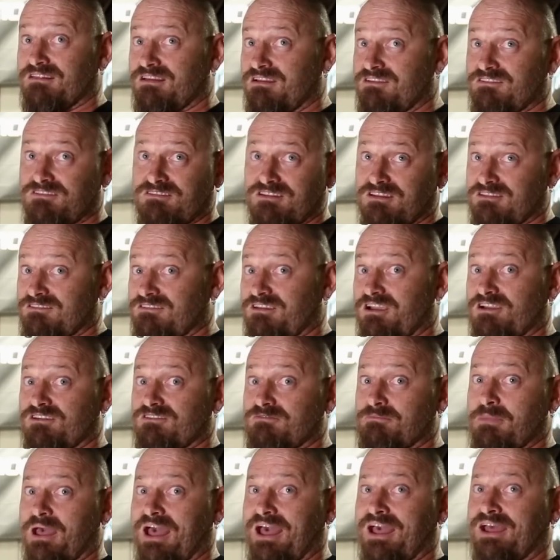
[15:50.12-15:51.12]
of those things
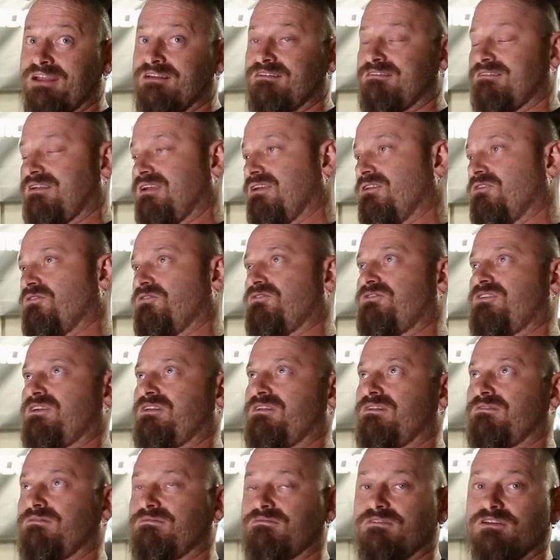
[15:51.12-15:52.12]
goes bad, and also
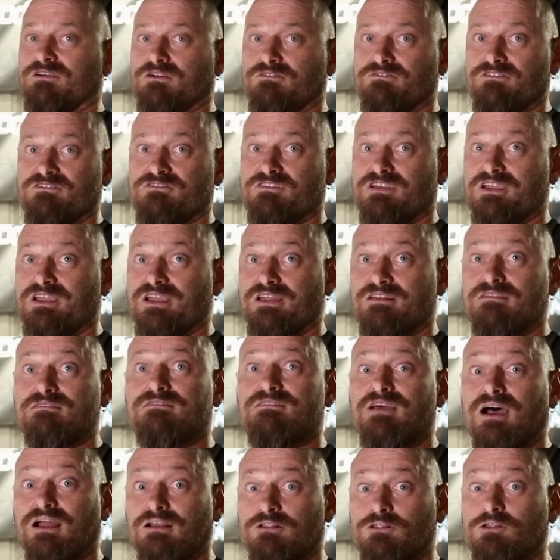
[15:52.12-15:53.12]
to obviously
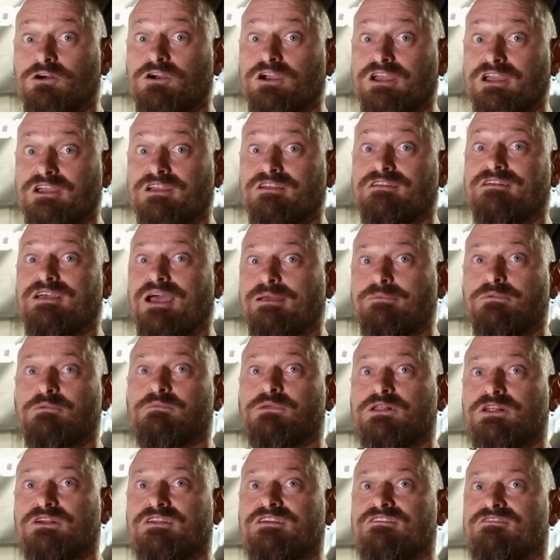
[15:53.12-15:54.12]
get data logging
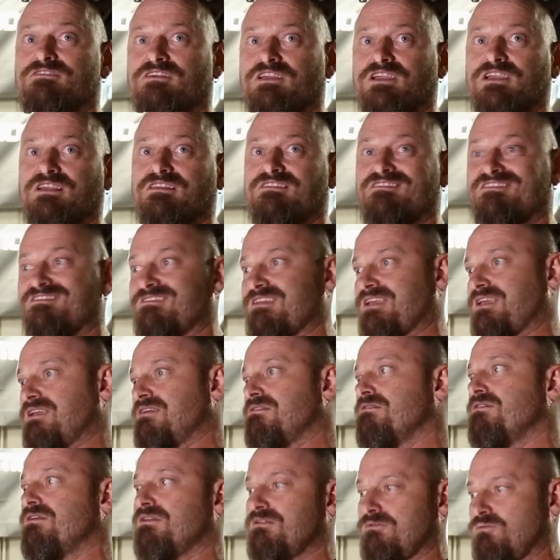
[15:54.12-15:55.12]
capability so you can
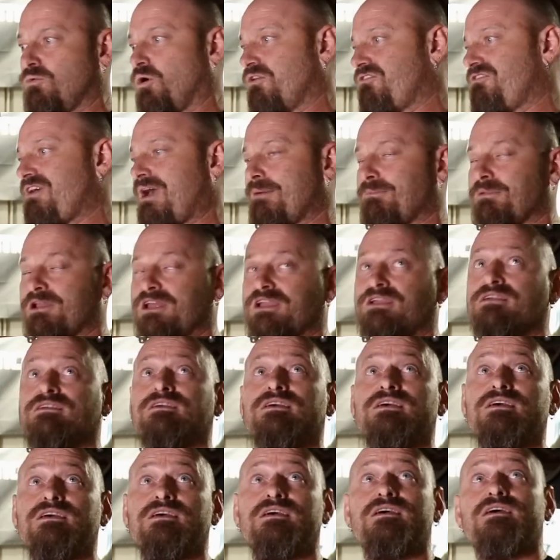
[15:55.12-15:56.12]
see what's happening.
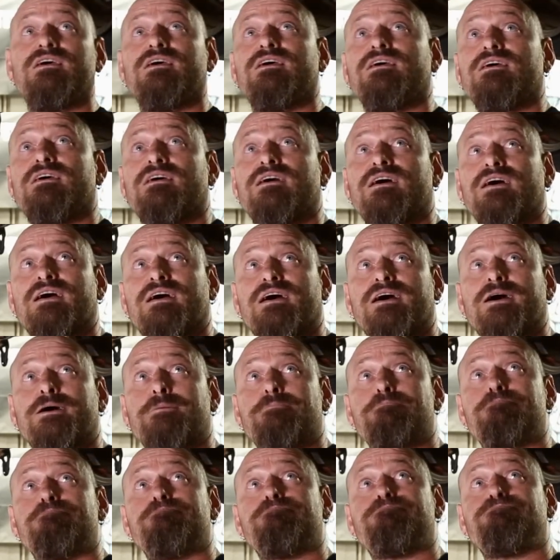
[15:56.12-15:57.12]

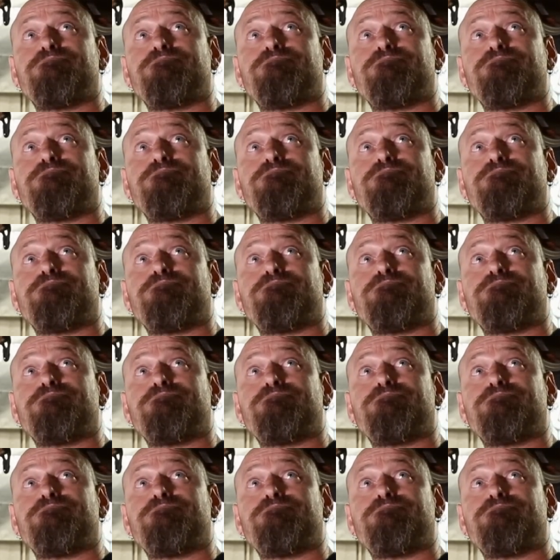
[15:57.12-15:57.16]
Um,